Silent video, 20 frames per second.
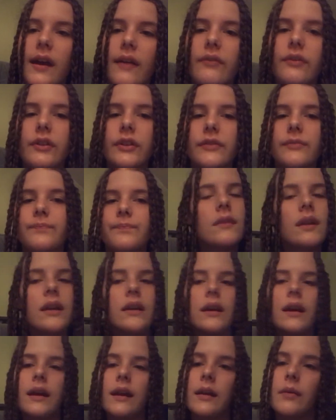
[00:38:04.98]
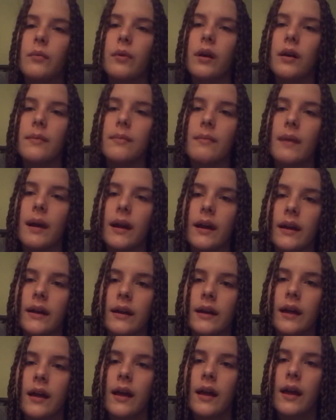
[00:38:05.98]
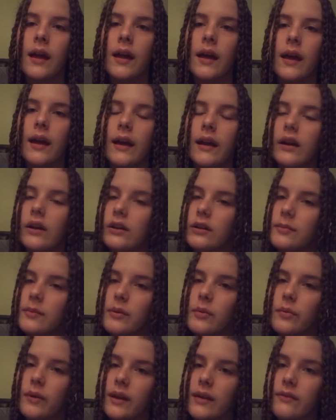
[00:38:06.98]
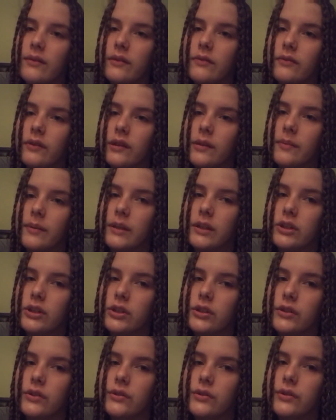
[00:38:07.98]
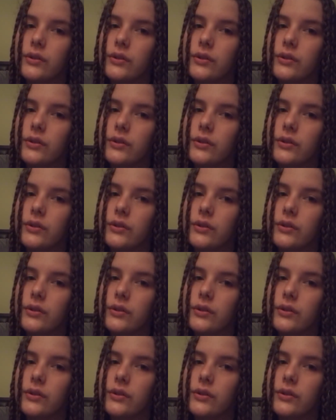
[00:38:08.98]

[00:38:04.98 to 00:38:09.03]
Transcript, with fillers: after. And I want my hair to be wavy for the picture.